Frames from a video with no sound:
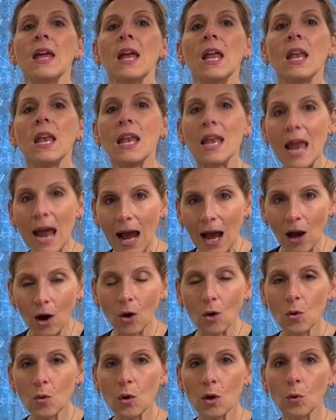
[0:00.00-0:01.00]

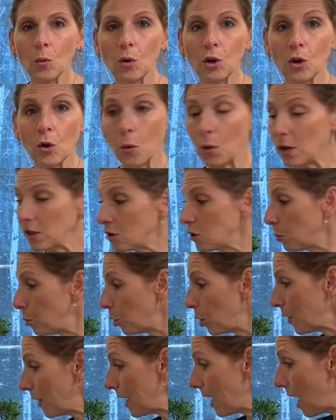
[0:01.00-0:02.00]
Now we're going to
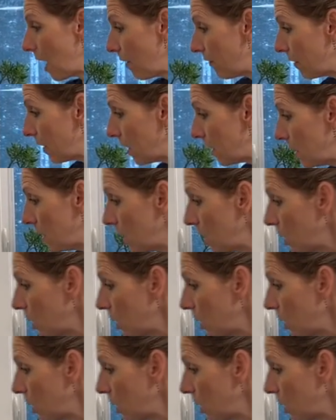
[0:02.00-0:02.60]
put the oven